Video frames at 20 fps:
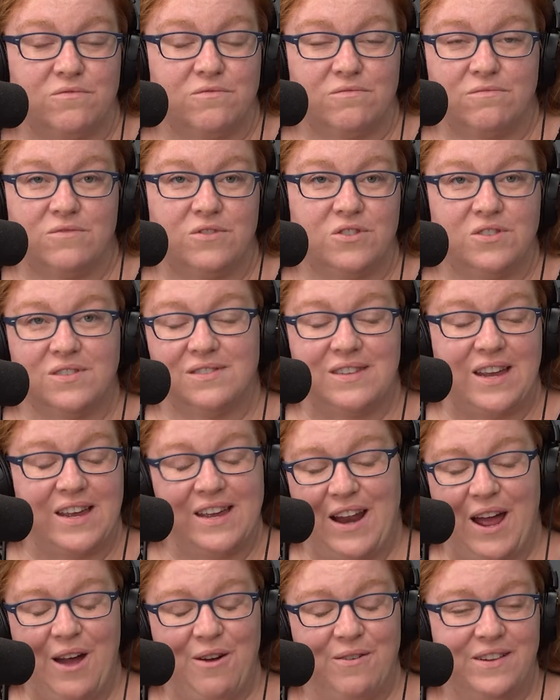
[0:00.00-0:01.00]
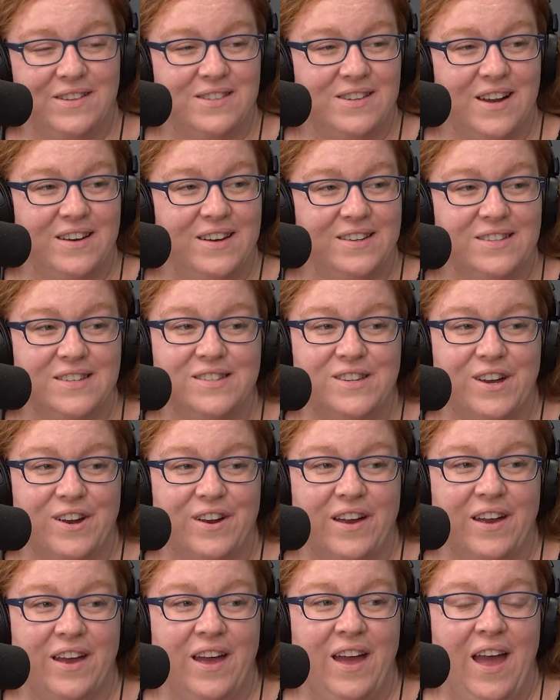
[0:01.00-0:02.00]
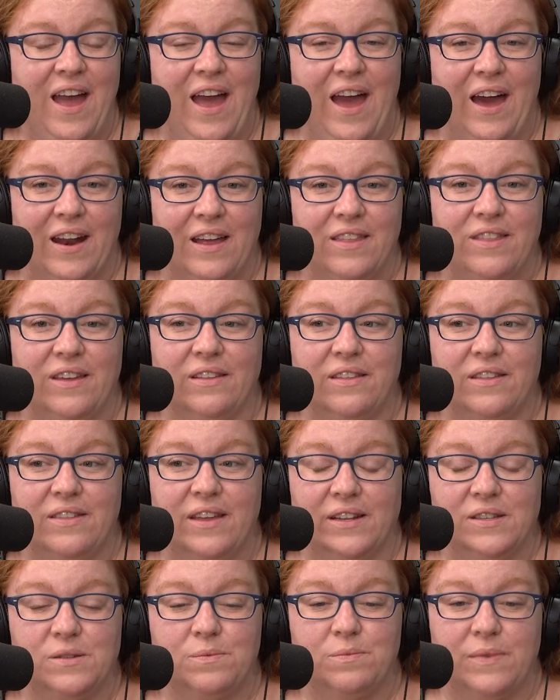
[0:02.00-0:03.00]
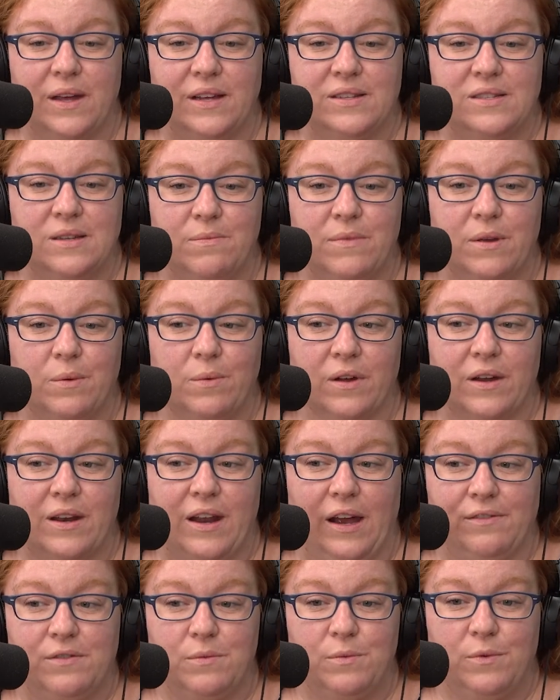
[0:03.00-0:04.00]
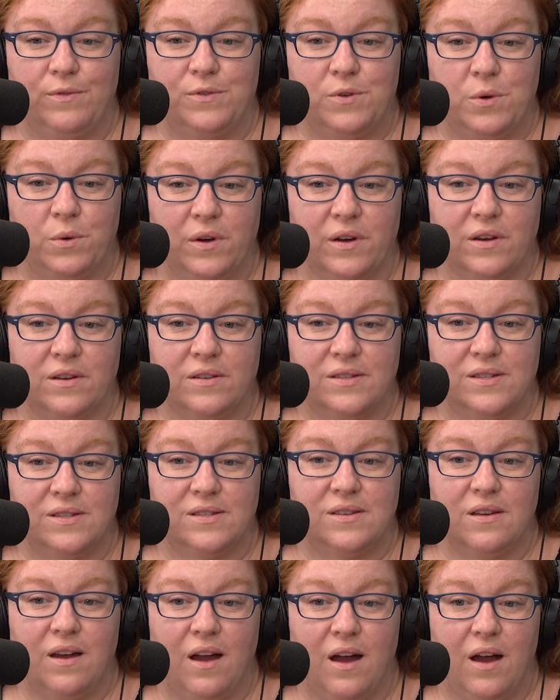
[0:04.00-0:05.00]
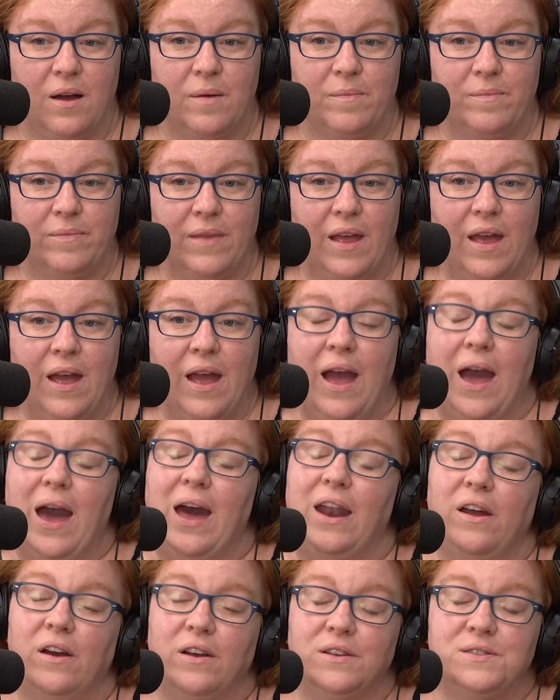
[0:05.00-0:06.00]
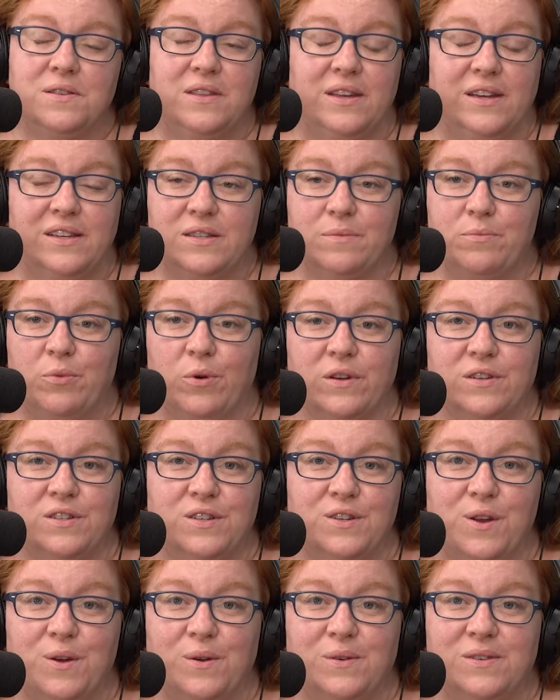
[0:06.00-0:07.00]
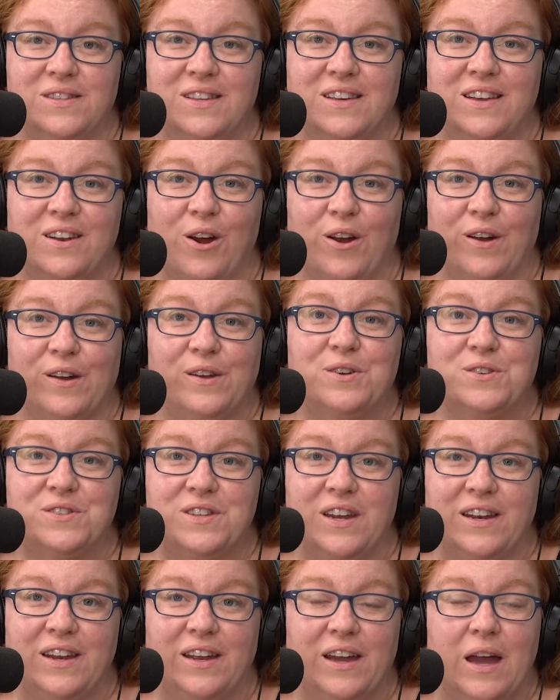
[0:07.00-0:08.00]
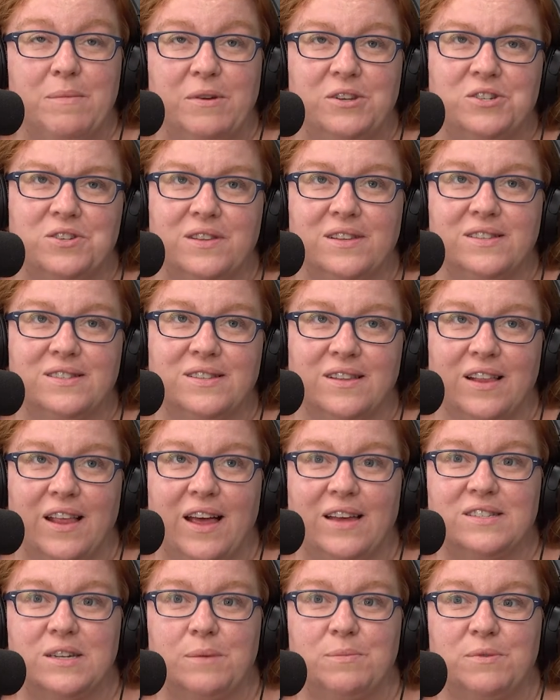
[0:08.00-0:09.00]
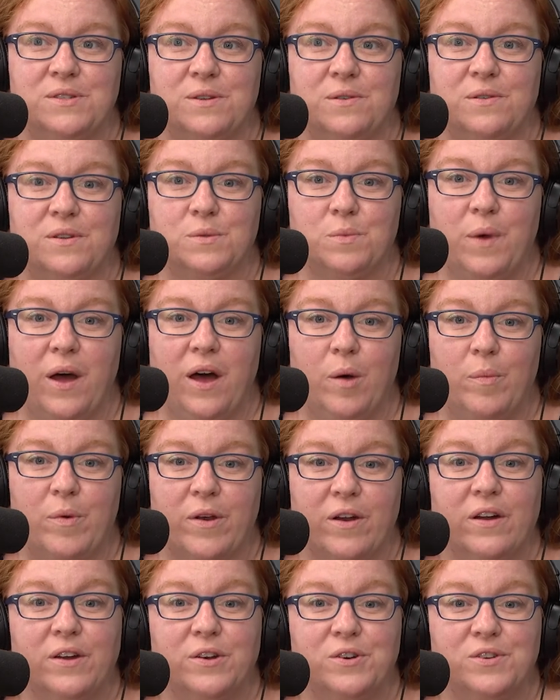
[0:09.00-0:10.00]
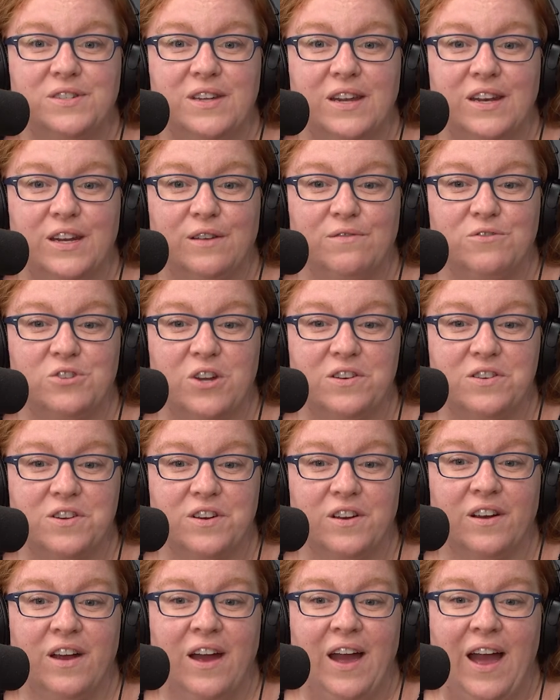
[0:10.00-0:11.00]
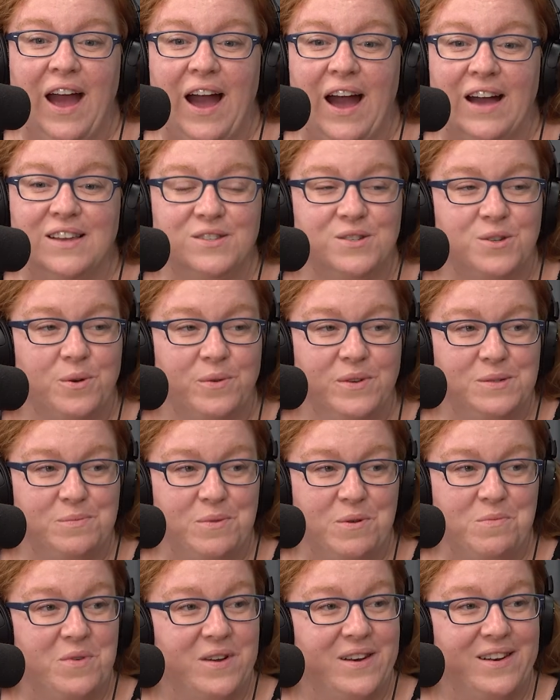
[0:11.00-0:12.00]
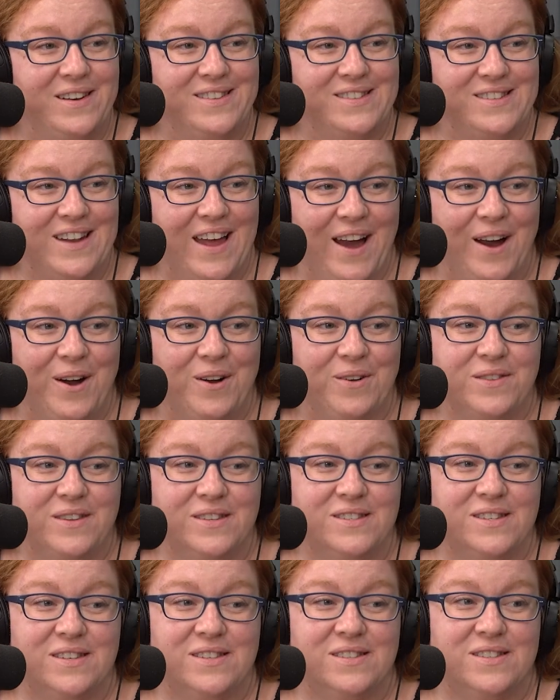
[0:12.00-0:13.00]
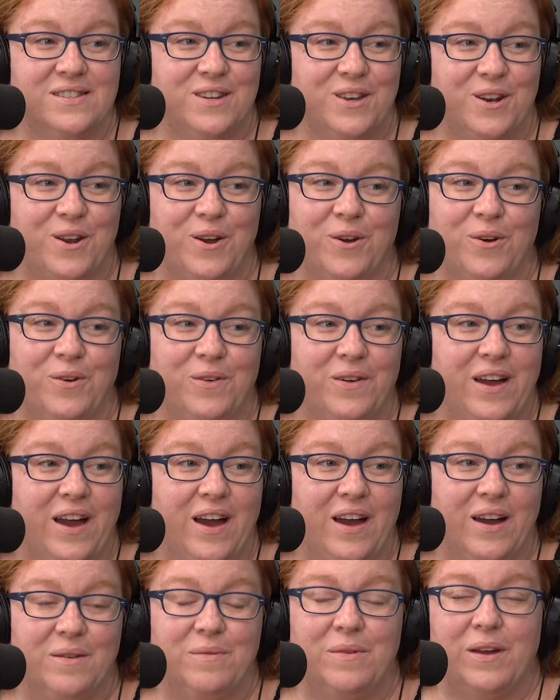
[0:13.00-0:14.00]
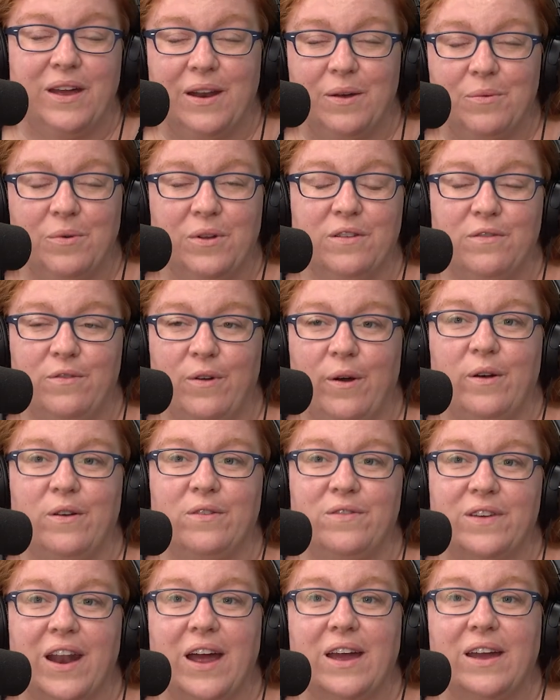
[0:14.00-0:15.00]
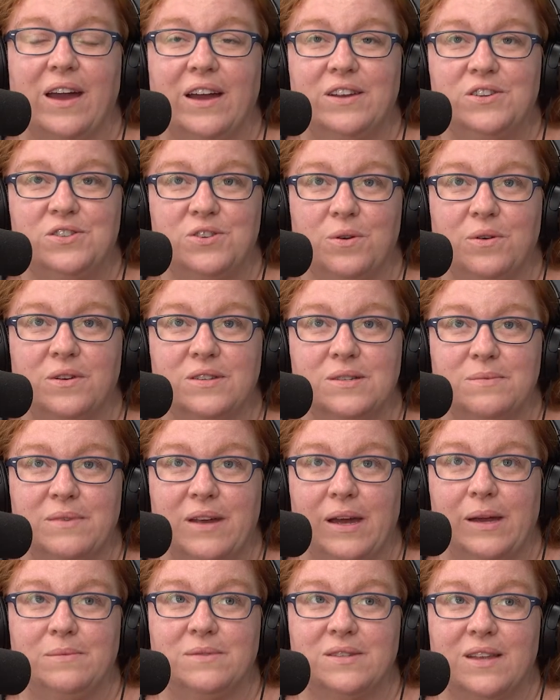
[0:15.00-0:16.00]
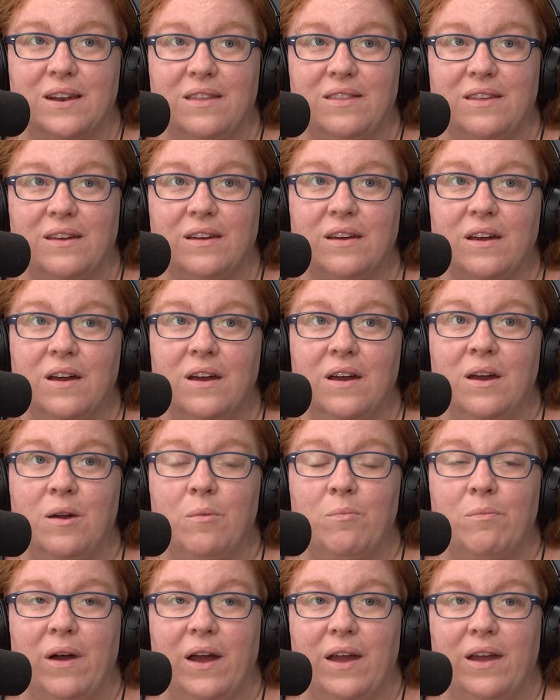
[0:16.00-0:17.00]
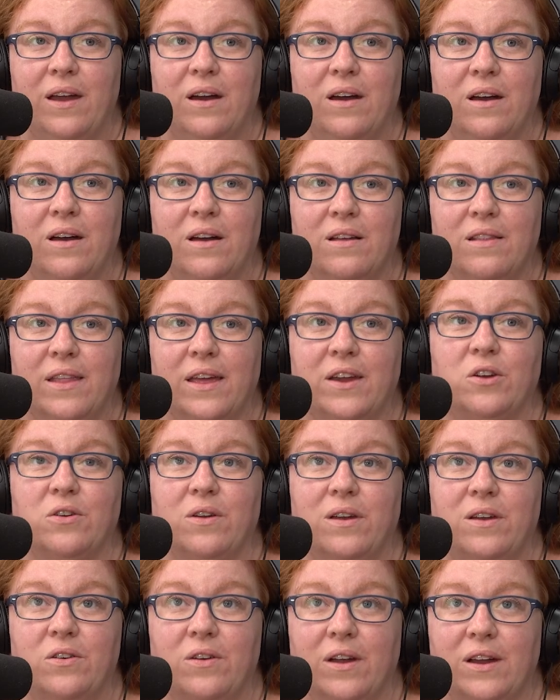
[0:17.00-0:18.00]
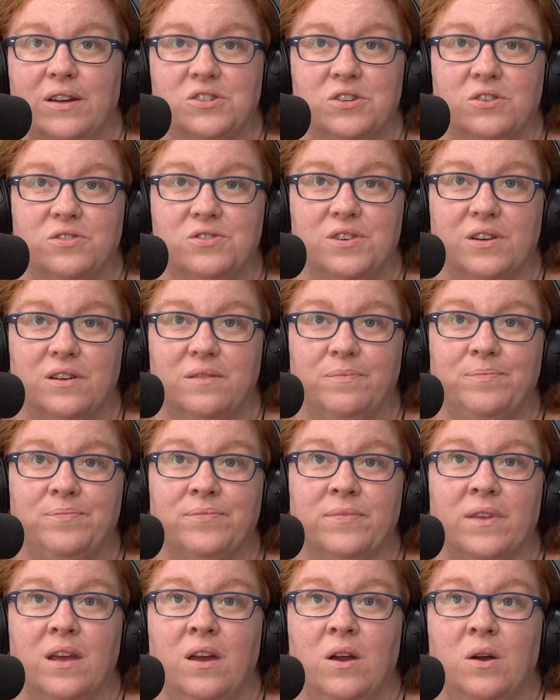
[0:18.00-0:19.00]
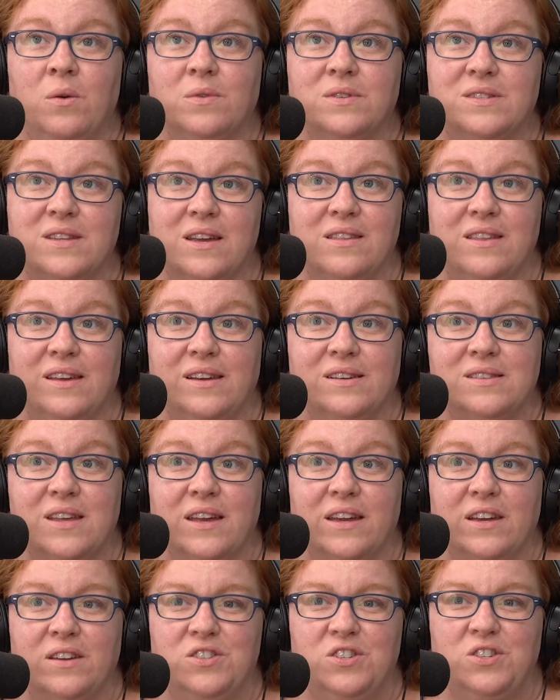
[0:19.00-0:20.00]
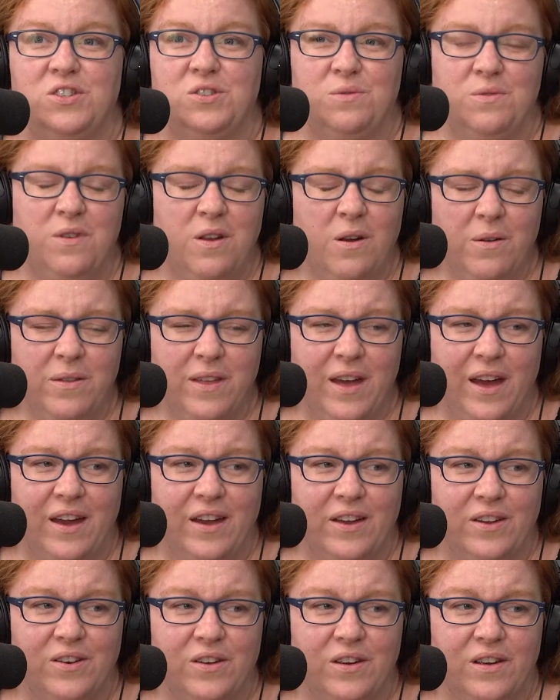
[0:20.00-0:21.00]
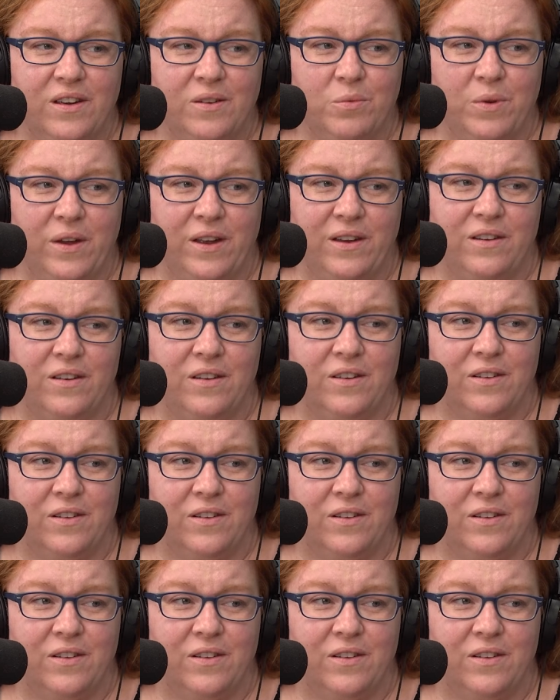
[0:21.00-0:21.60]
just take it out. It's not necessary. And I think that's something we're going to have to move towards. And I also think it's important to note that our understanding, I mentioned this in the last episode as well, but our understanding of gender hasn't always been what it is now. This is, you know, and it will evolve. And I joke sometimes that I think my like great grandchildren will say things like, did you know that when,